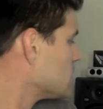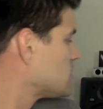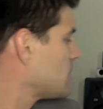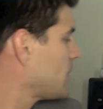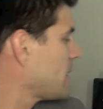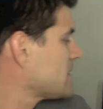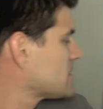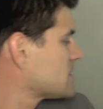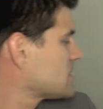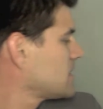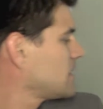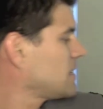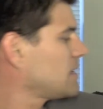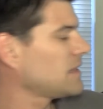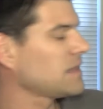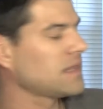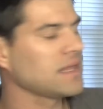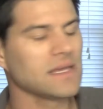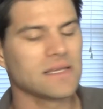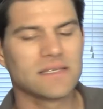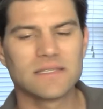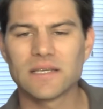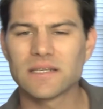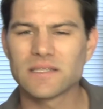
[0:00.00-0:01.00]
So basically,
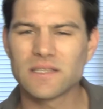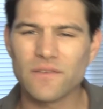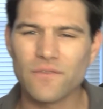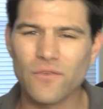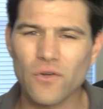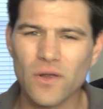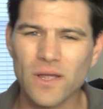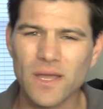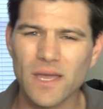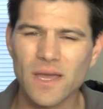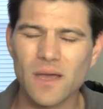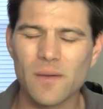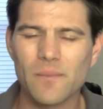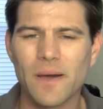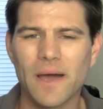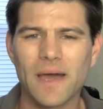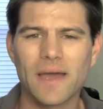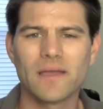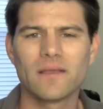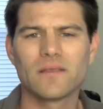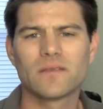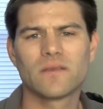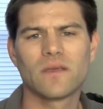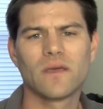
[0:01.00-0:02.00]
the 64
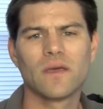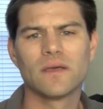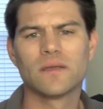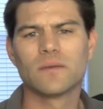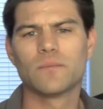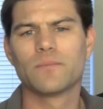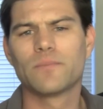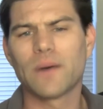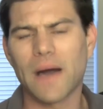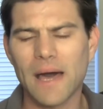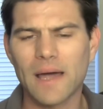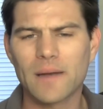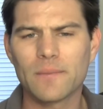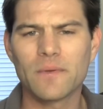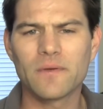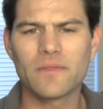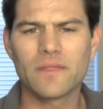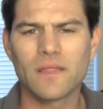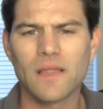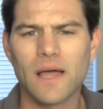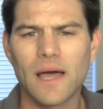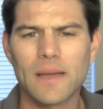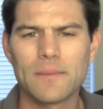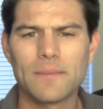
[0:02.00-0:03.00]
gigabyte bottom of
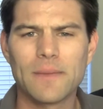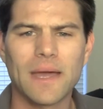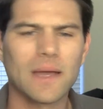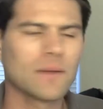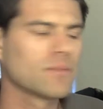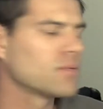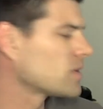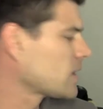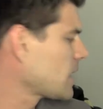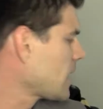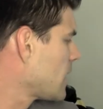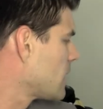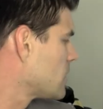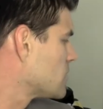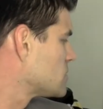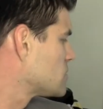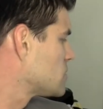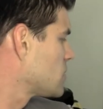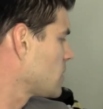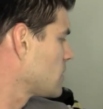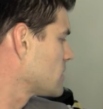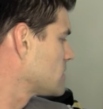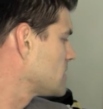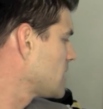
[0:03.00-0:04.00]
the line MacBook Air
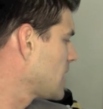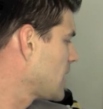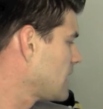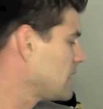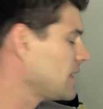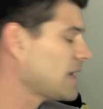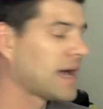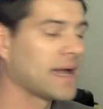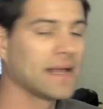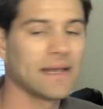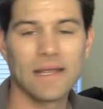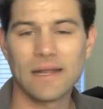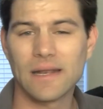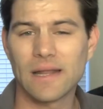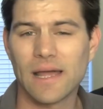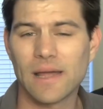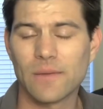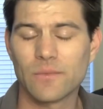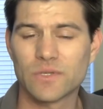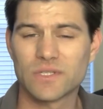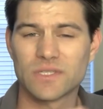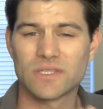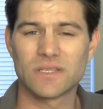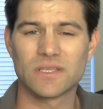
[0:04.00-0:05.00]
starts at
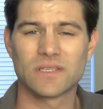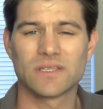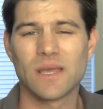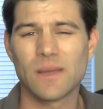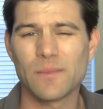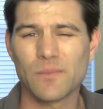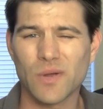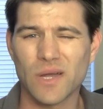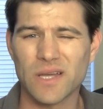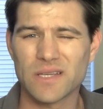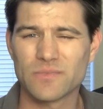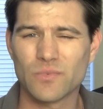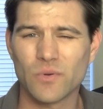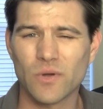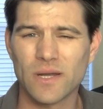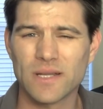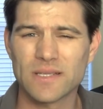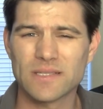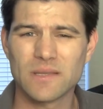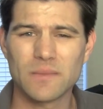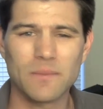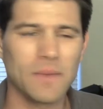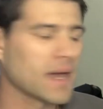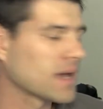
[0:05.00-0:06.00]
$999, which is the same price point
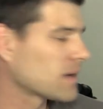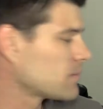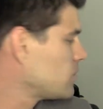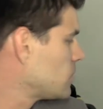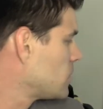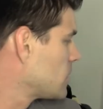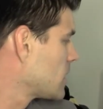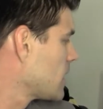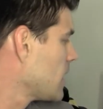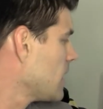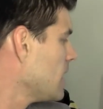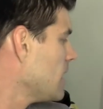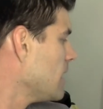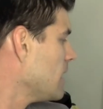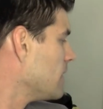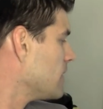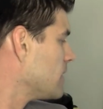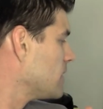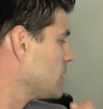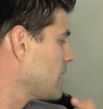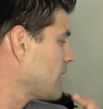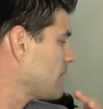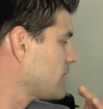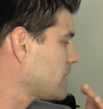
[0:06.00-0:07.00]
as the MacBook.
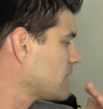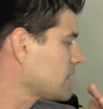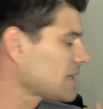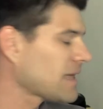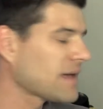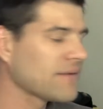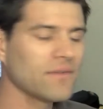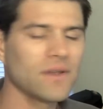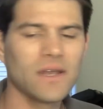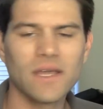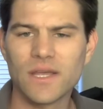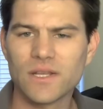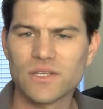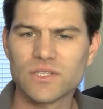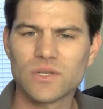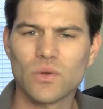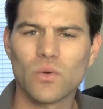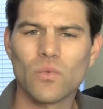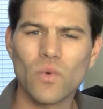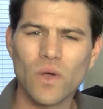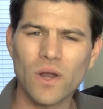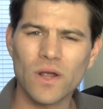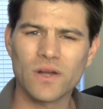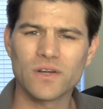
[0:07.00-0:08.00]
Then you have the
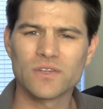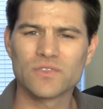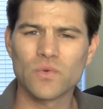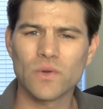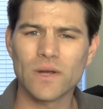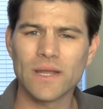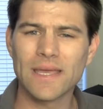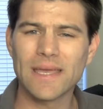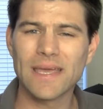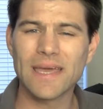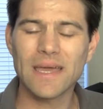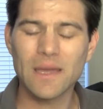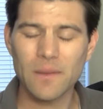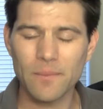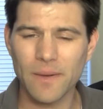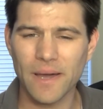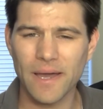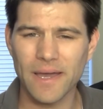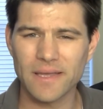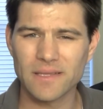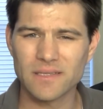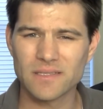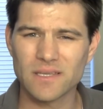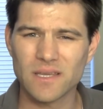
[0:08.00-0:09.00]
11-inch 120
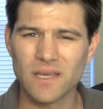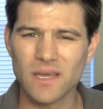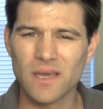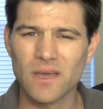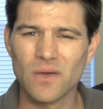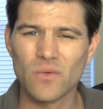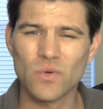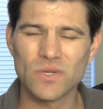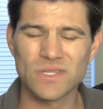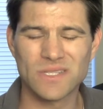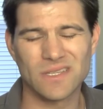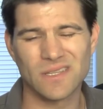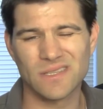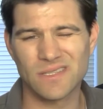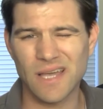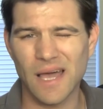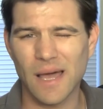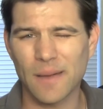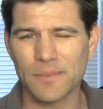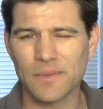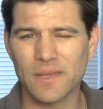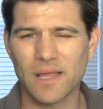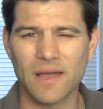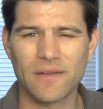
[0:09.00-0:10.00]
gigabyte, which is the
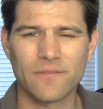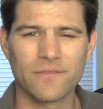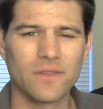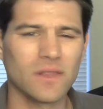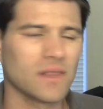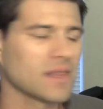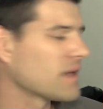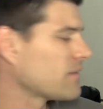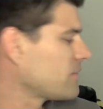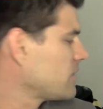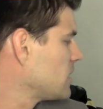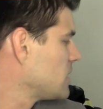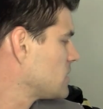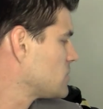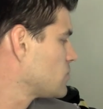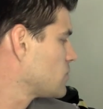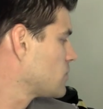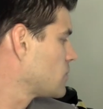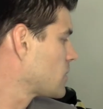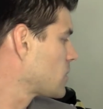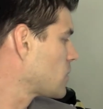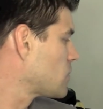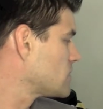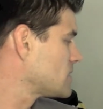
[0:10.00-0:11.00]
top line for the 11-inch,
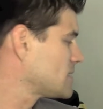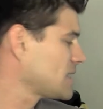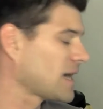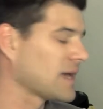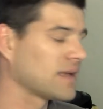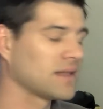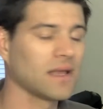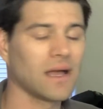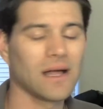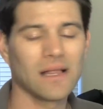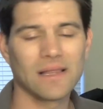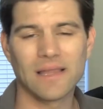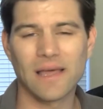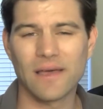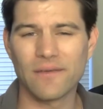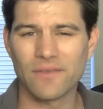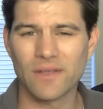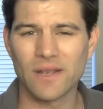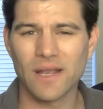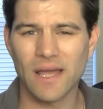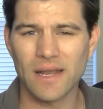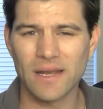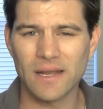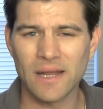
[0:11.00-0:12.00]
goes at
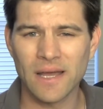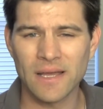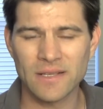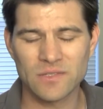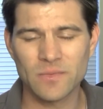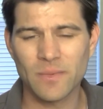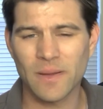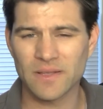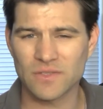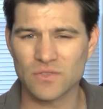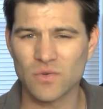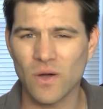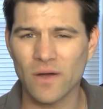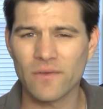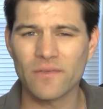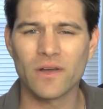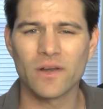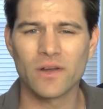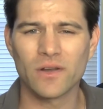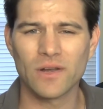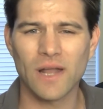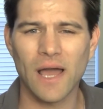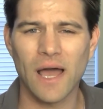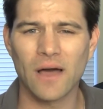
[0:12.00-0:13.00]
$1199, so about
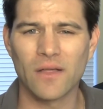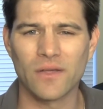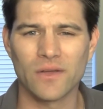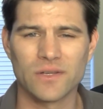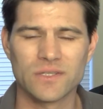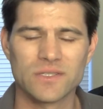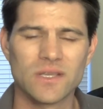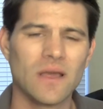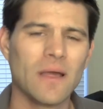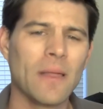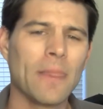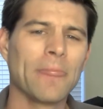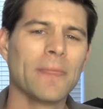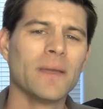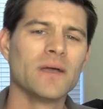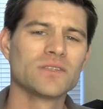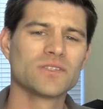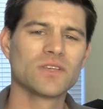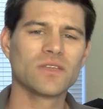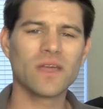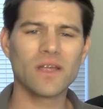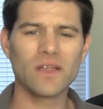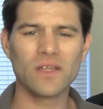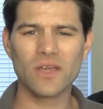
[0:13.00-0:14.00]
$1,200.
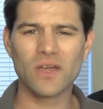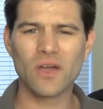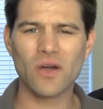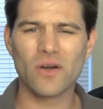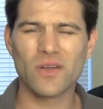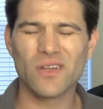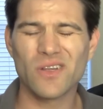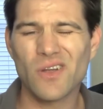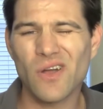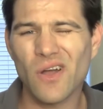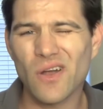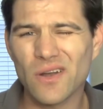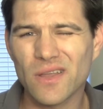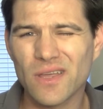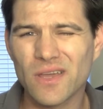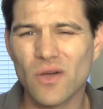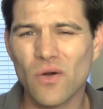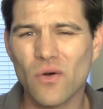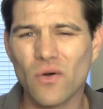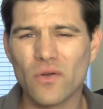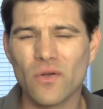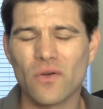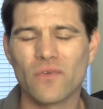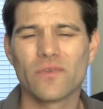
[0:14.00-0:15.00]
So there you go. You're already
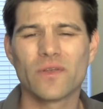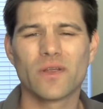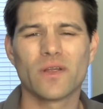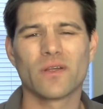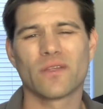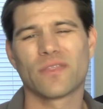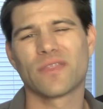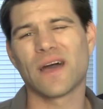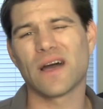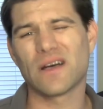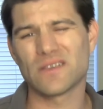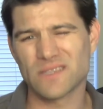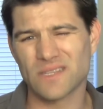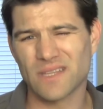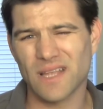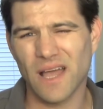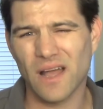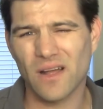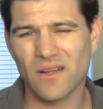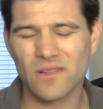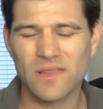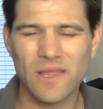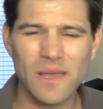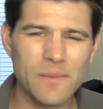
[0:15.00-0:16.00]
going over your
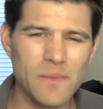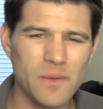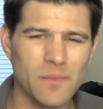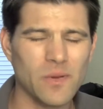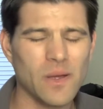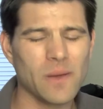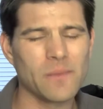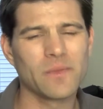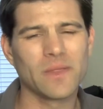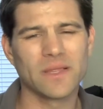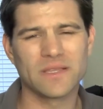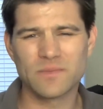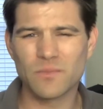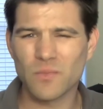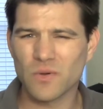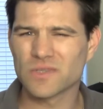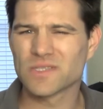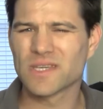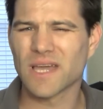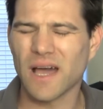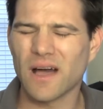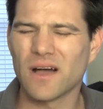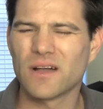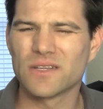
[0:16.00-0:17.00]
$1,000 limit. Probably that's
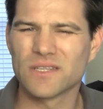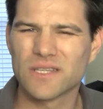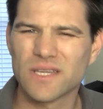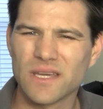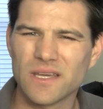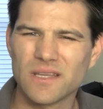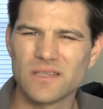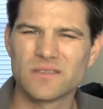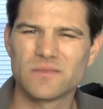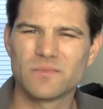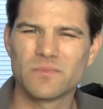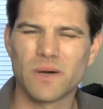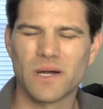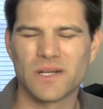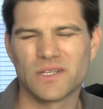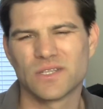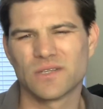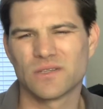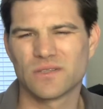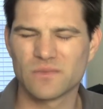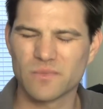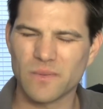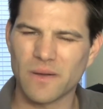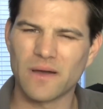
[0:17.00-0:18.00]
most college kids'
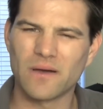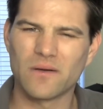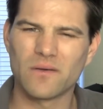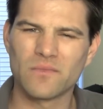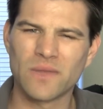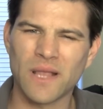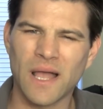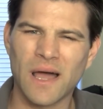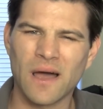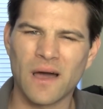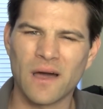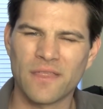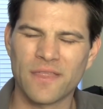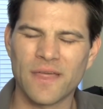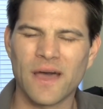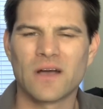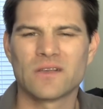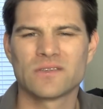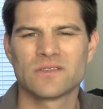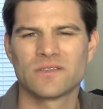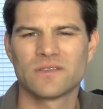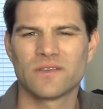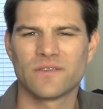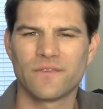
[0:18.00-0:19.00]
budgets, about
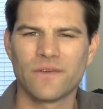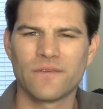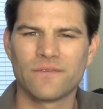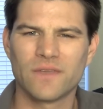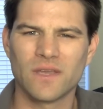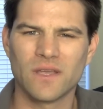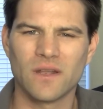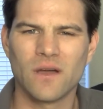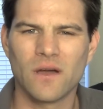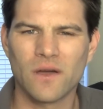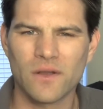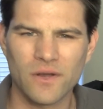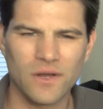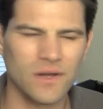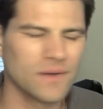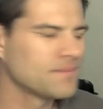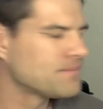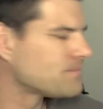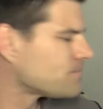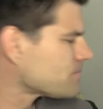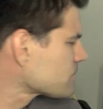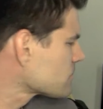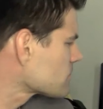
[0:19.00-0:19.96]
$1,000 to $1,500.